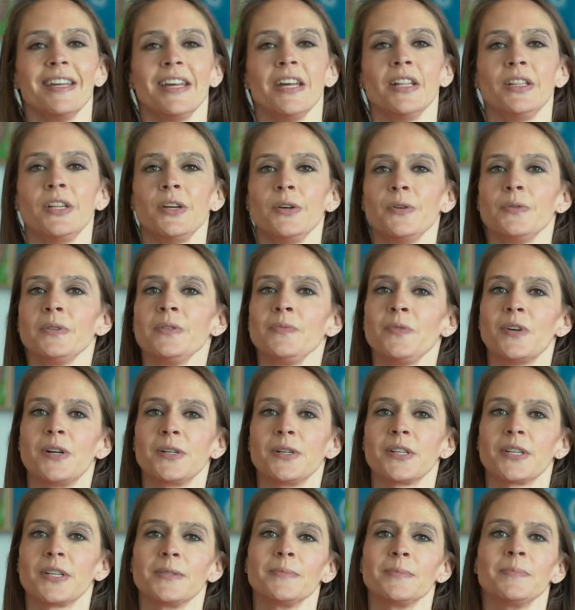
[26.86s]
Hello and
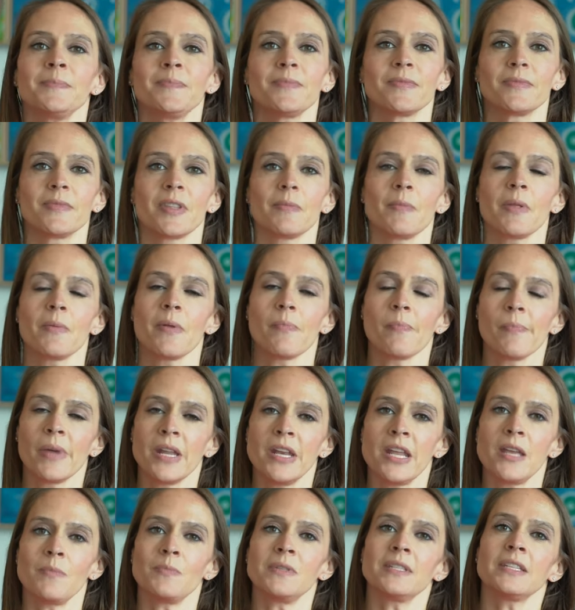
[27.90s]
welcome. My
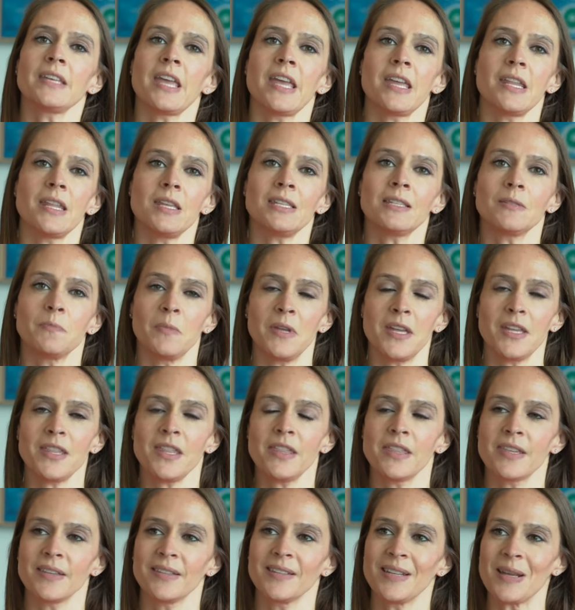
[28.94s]
name is Katie Smith.
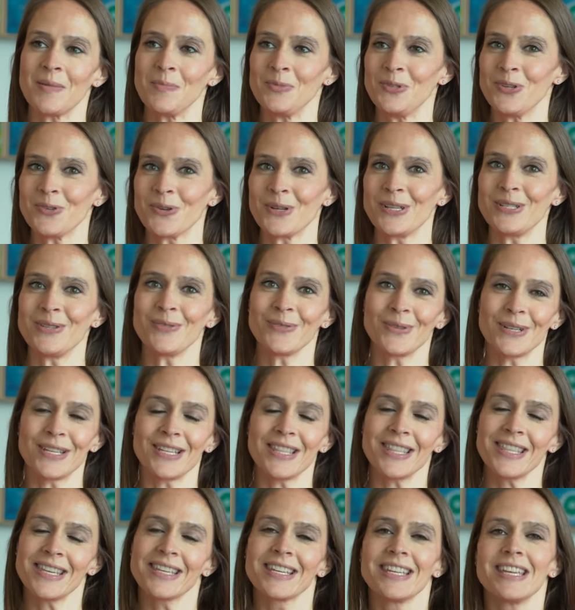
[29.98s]
I'm joined
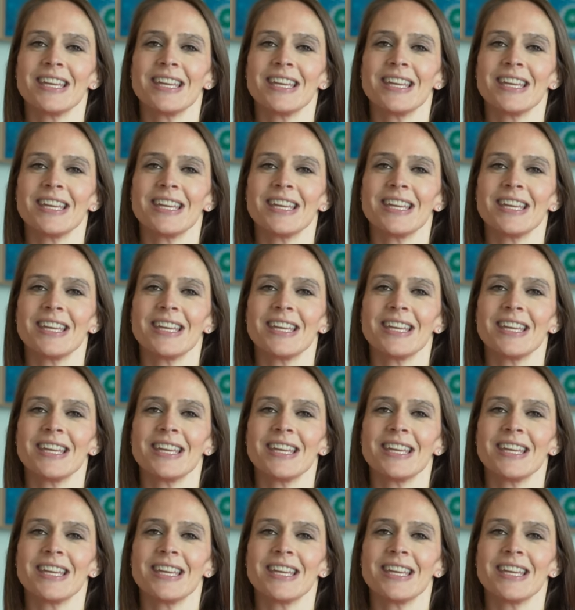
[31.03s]
with